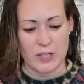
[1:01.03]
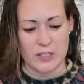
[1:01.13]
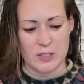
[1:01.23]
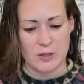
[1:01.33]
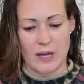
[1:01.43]

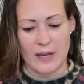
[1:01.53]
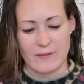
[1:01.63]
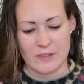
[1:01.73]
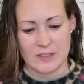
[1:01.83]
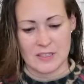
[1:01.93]
so I
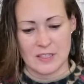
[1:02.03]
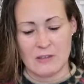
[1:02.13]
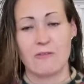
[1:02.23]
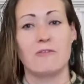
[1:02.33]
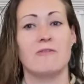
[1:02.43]
haven't the
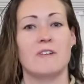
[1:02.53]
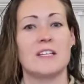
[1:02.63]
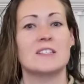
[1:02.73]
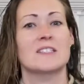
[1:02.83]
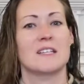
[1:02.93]

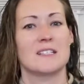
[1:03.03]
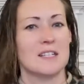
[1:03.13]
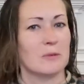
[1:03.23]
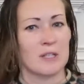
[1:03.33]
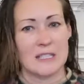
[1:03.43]
faintest idea
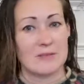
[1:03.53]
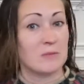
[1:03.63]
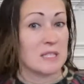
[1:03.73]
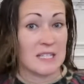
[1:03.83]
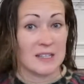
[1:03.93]
what could even
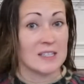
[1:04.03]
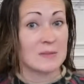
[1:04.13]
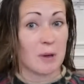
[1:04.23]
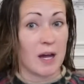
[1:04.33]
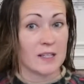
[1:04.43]
be in this
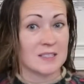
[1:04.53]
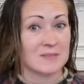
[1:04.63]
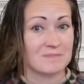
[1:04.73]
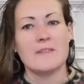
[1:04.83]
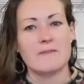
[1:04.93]
box.
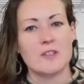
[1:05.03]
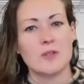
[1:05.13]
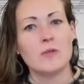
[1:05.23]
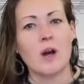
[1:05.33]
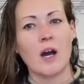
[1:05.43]
If
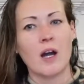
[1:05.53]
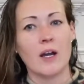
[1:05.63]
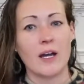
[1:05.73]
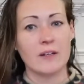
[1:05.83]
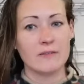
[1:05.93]
you
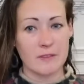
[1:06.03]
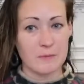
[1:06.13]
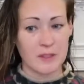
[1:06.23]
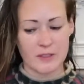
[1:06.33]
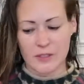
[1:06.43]
are
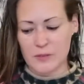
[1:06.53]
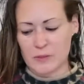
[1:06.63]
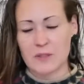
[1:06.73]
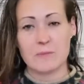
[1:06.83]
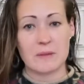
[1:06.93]
unfamiliar
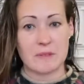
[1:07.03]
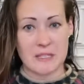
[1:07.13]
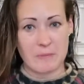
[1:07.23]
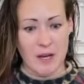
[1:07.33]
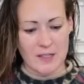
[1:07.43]
with
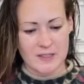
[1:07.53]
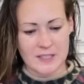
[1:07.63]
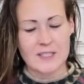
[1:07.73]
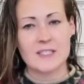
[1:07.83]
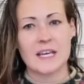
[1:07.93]
Bibbidi
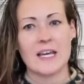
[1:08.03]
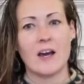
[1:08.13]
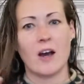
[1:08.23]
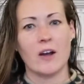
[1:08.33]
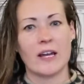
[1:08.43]
boxes, they
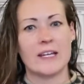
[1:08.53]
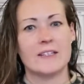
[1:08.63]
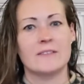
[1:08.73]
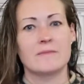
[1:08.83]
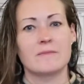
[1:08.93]
are
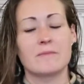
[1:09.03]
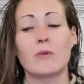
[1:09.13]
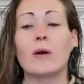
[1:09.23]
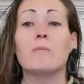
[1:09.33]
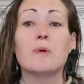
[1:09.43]

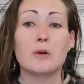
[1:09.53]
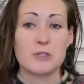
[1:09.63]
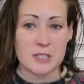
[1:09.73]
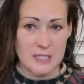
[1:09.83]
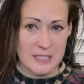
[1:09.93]

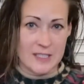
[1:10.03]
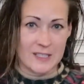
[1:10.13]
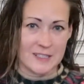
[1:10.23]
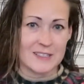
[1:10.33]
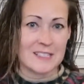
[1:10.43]
mostly
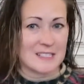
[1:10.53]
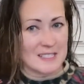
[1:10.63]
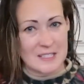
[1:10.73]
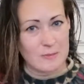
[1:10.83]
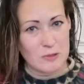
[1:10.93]
Disney
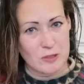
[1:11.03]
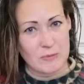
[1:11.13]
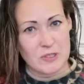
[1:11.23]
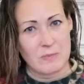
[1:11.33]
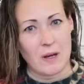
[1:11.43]

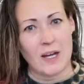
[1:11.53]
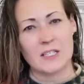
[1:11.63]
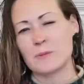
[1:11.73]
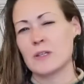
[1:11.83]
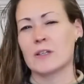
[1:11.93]
subscription
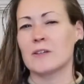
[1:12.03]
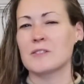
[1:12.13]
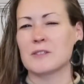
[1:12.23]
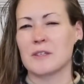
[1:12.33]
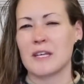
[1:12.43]
box, but you can
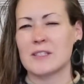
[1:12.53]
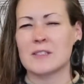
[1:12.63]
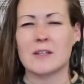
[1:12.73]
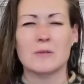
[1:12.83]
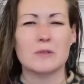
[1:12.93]
also get
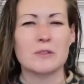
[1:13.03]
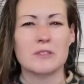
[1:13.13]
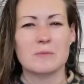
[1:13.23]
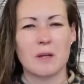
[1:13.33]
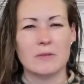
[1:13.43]
Star Wars,
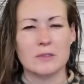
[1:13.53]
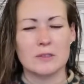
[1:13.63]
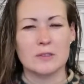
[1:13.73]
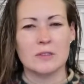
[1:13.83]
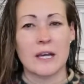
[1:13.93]

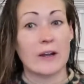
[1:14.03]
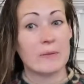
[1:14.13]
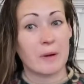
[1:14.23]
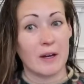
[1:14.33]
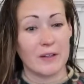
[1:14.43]
Marvel, Harry
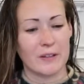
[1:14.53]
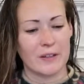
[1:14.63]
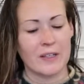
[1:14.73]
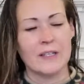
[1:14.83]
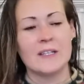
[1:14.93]

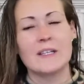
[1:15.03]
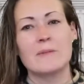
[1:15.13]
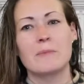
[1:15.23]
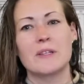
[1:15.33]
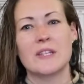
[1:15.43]
Potter,
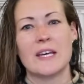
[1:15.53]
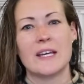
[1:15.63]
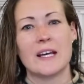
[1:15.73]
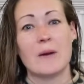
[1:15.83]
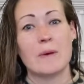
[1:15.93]
but they
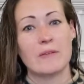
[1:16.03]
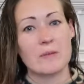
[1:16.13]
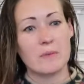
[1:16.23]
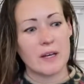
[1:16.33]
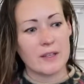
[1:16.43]
come every
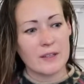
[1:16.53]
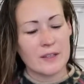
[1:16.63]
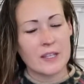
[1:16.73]
month